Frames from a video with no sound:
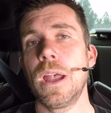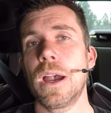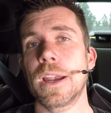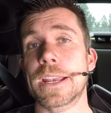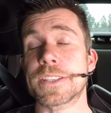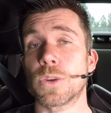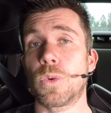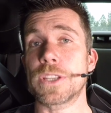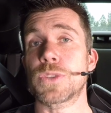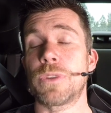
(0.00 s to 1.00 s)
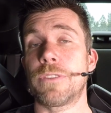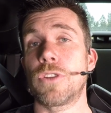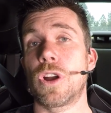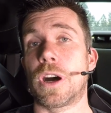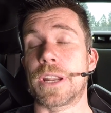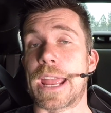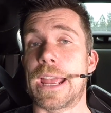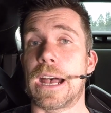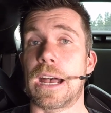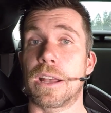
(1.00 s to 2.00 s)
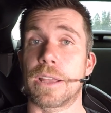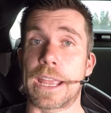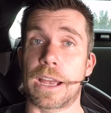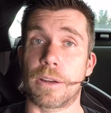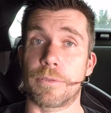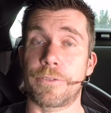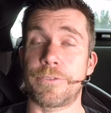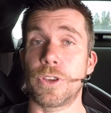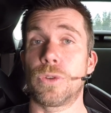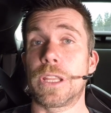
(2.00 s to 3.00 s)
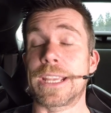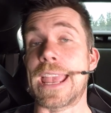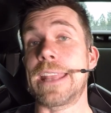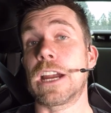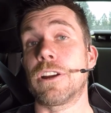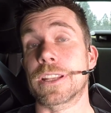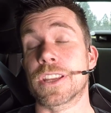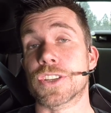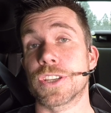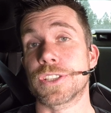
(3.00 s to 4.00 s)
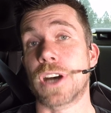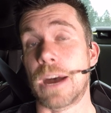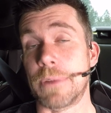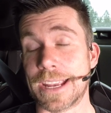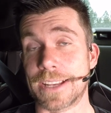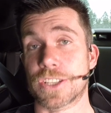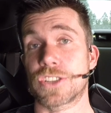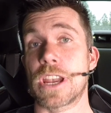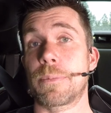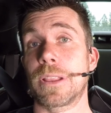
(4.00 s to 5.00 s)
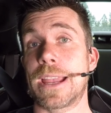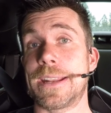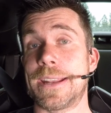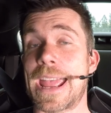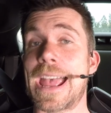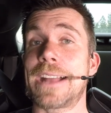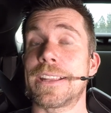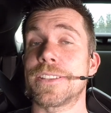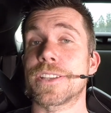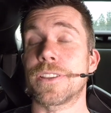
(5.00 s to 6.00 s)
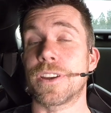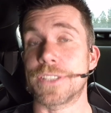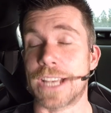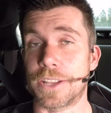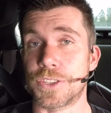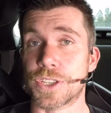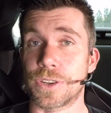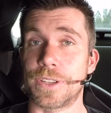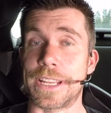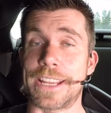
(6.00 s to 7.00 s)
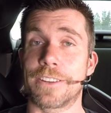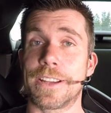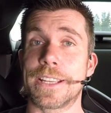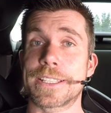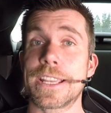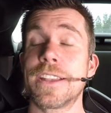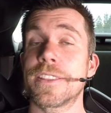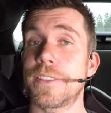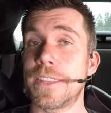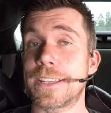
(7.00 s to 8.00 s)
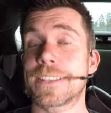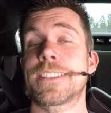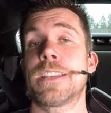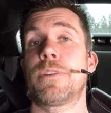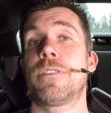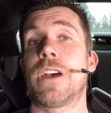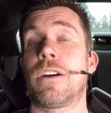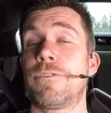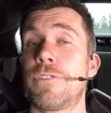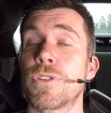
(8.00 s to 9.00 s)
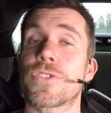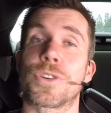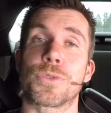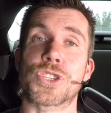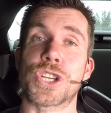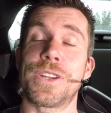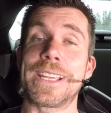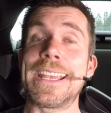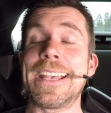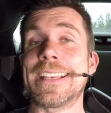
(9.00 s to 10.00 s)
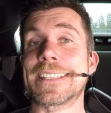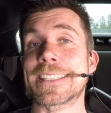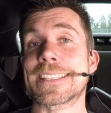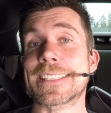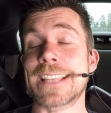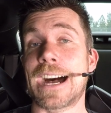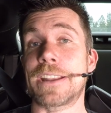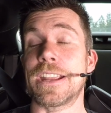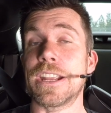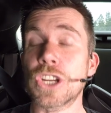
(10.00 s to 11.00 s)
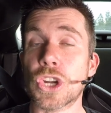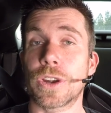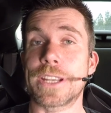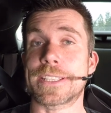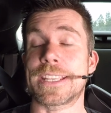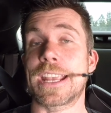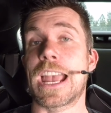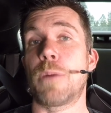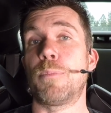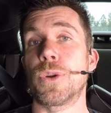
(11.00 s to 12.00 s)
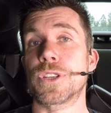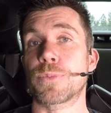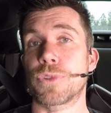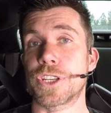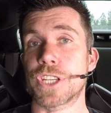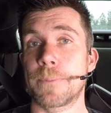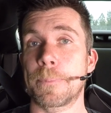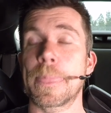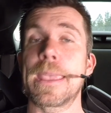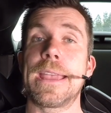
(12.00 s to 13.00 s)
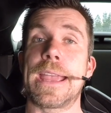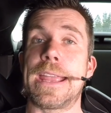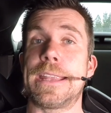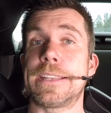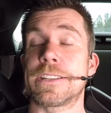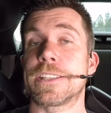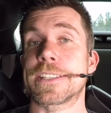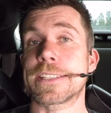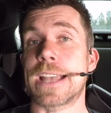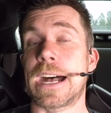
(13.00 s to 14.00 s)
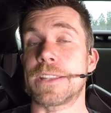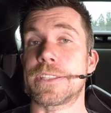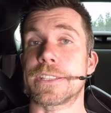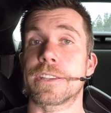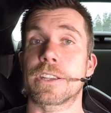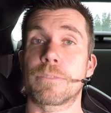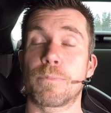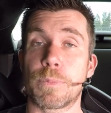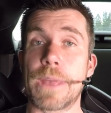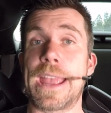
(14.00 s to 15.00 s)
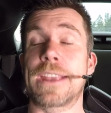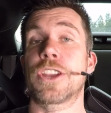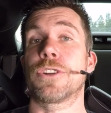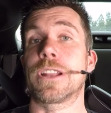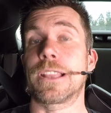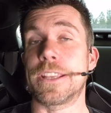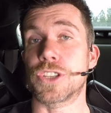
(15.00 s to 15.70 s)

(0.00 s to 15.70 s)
Okay, so once we've got our fueling and our ignition timing extrapolated out into those untuned areas, the next step of our full throttle tuning is to start increasing our boost pressure and start accurately